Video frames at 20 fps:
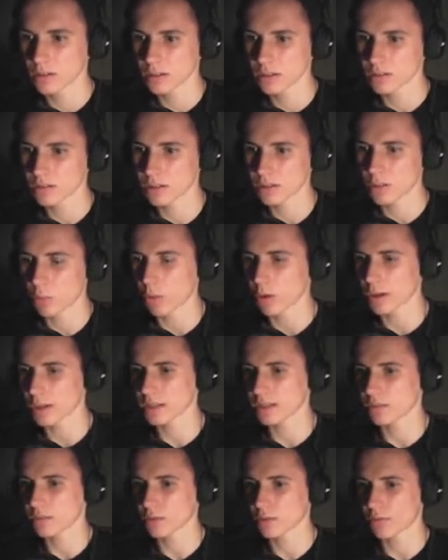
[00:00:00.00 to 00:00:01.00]
Seriously, what
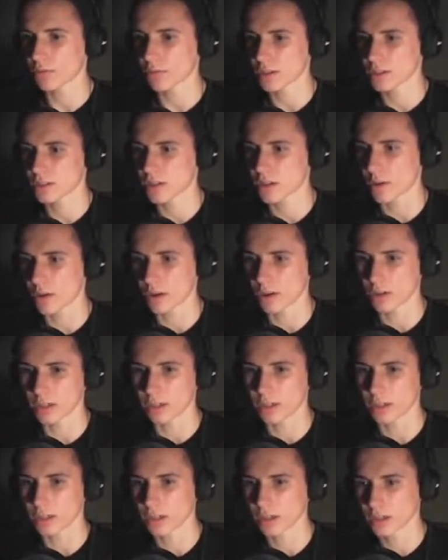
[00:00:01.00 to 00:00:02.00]
what the fuck is going on
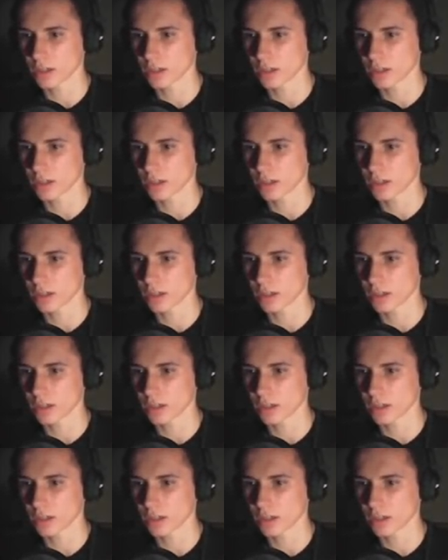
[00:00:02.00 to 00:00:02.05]
here?